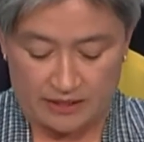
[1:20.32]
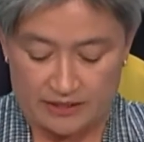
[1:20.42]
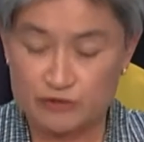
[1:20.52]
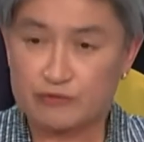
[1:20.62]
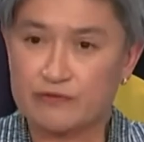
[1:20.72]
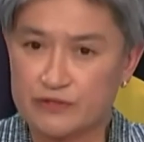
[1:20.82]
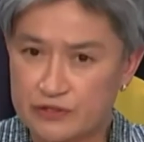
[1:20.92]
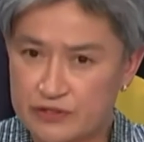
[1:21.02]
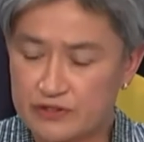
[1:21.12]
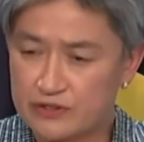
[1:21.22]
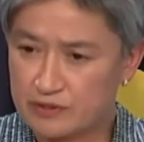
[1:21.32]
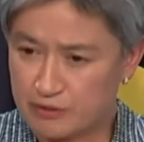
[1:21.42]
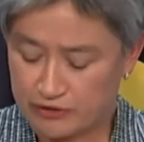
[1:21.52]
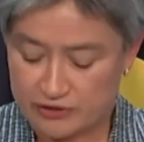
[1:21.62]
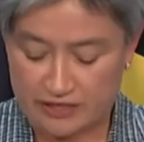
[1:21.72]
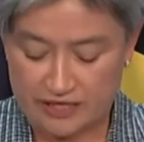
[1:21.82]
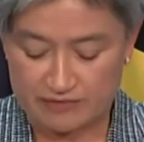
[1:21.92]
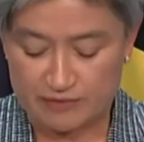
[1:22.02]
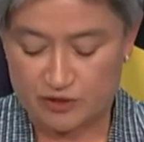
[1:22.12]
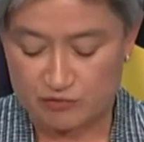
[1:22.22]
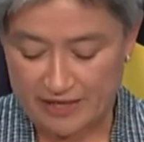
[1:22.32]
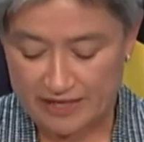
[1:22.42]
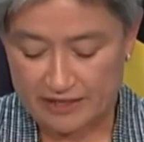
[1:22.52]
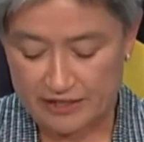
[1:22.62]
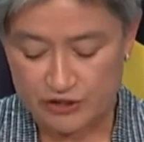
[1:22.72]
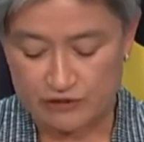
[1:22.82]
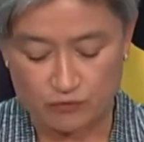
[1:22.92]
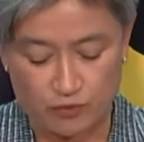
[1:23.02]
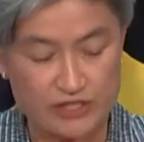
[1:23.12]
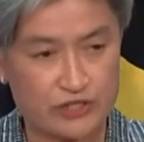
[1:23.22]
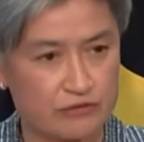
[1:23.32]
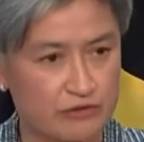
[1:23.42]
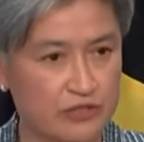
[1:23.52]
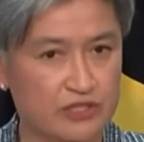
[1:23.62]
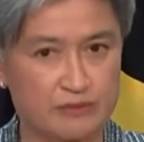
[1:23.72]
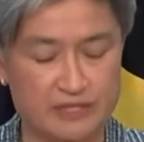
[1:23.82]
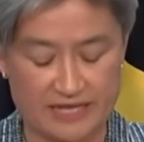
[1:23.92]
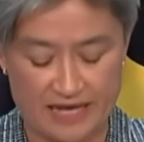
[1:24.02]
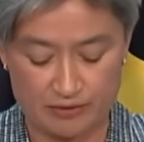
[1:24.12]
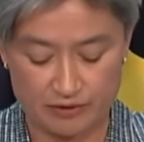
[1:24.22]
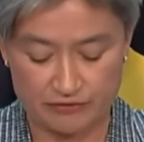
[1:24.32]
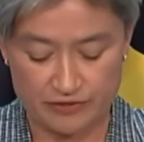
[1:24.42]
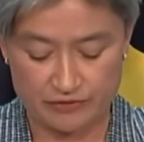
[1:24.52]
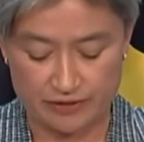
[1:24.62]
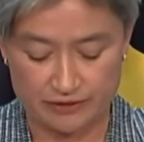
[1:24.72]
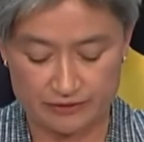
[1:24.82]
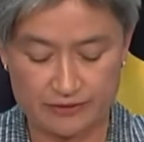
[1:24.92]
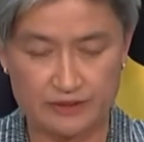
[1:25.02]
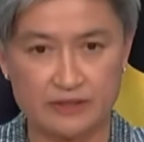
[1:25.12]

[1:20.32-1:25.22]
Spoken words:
This reverses the Morrison government's recognition of West Jerusalem as the capital of Israel.